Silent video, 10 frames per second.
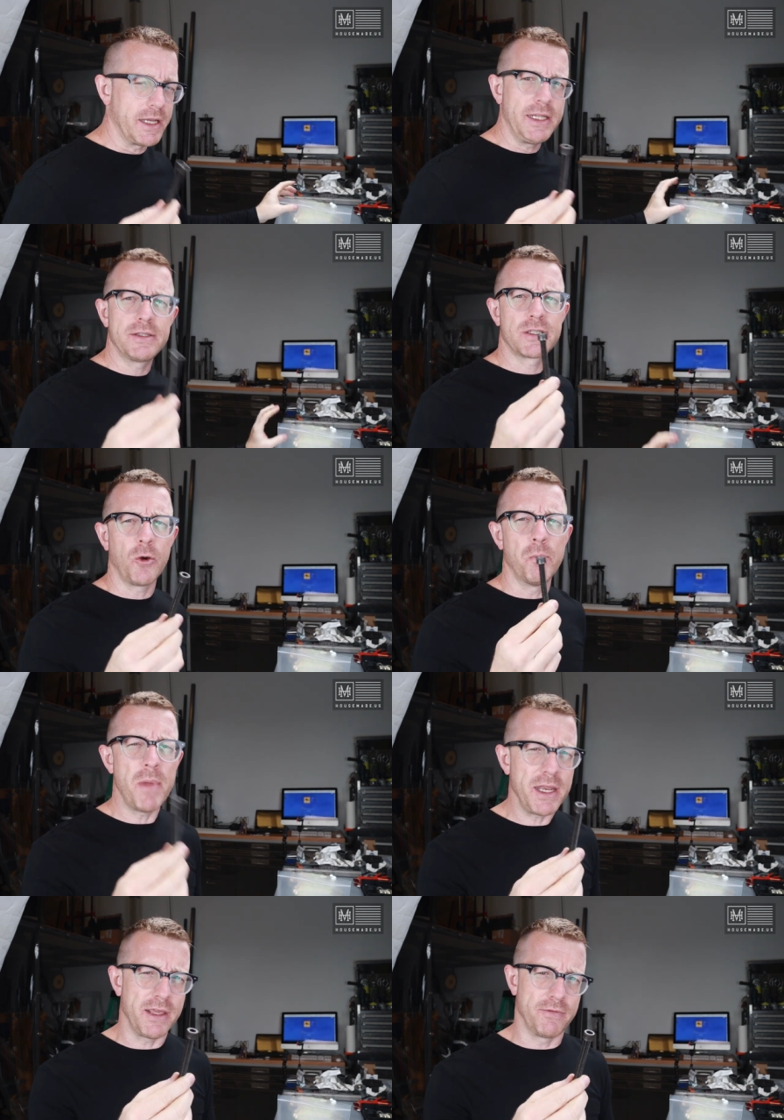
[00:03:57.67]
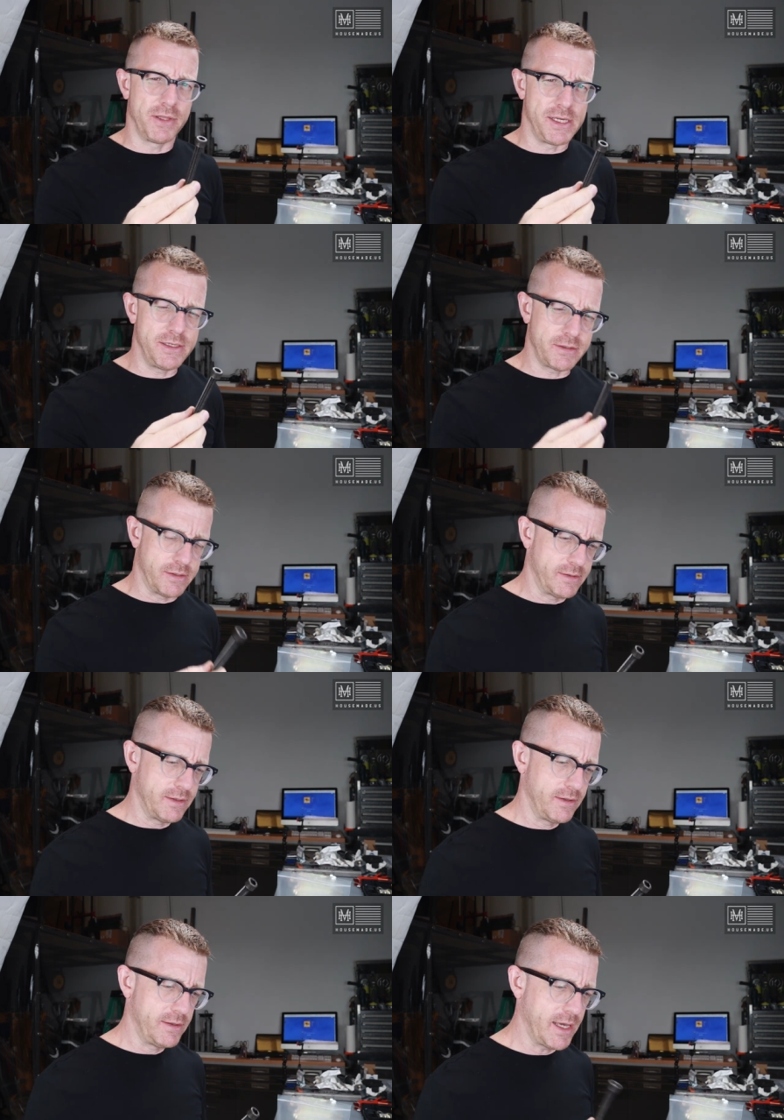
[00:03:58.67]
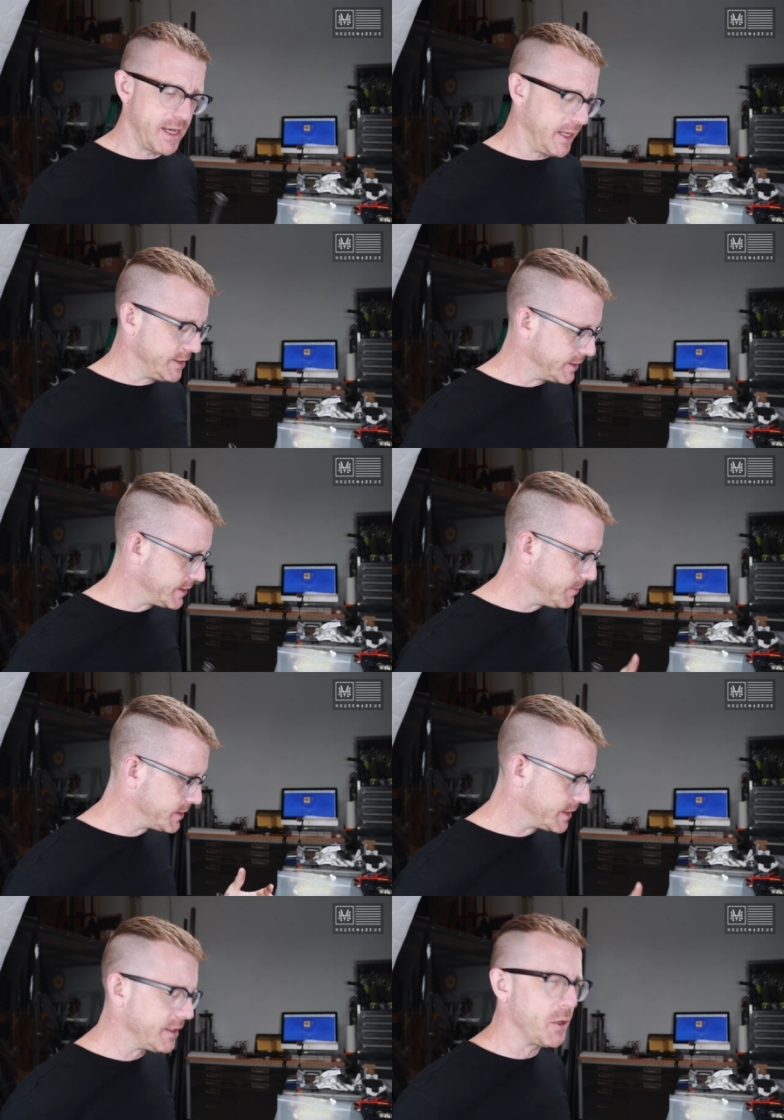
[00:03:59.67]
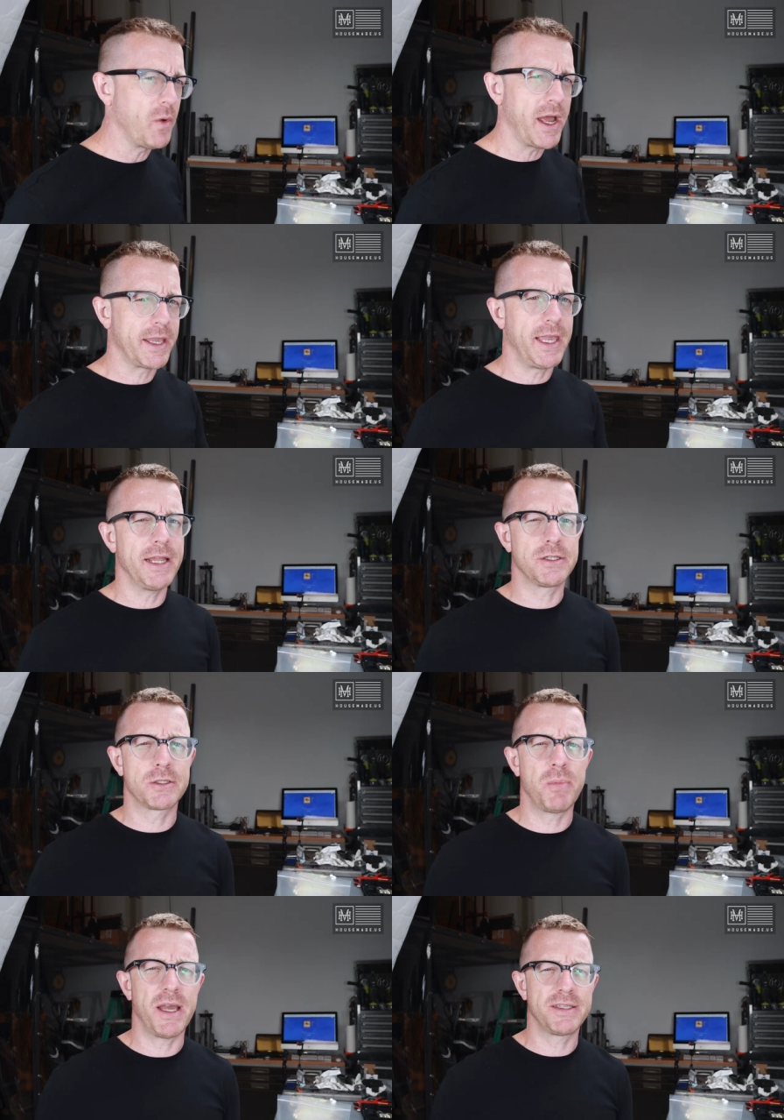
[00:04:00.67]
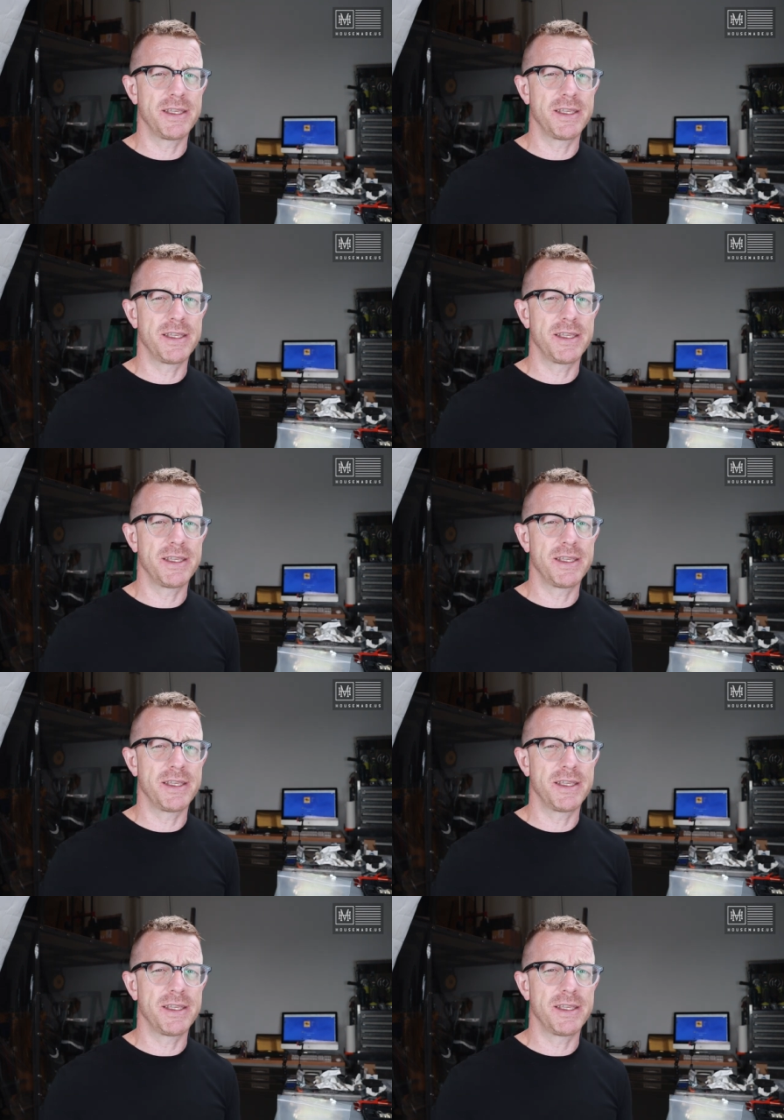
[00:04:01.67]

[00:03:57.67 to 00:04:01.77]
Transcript: I need so many of these that it just seems silly why I can't just buy,